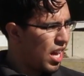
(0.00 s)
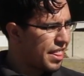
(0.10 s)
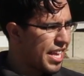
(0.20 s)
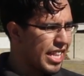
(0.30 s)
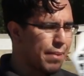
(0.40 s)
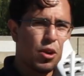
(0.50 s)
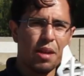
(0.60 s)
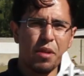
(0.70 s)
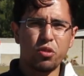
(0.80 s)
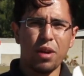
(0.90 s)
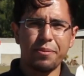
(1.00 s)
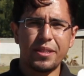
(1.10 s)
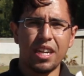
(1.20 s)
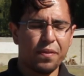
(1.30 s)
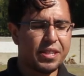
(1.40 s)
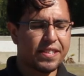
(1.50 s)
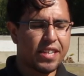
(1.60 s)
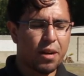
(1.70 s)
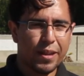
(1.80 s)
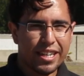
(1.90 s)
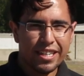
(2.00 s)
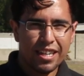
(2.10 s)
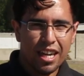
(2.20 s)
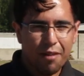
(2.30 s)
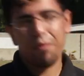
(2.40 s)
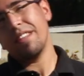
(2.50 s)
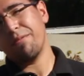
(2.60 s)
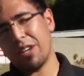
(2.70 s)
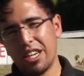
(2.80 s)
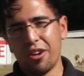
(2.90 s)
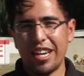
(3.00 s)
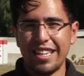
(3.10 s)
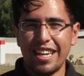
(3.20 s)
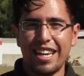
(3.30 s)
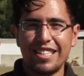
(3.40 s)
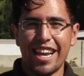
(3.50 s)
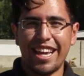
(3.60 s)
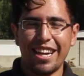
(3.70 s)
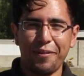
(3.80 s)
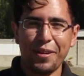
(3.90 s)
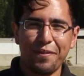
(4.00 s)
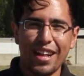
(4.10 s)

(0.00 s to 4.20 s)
I think that pretty much wraps it up for this airplane. We're gonna go ahead and take it out for a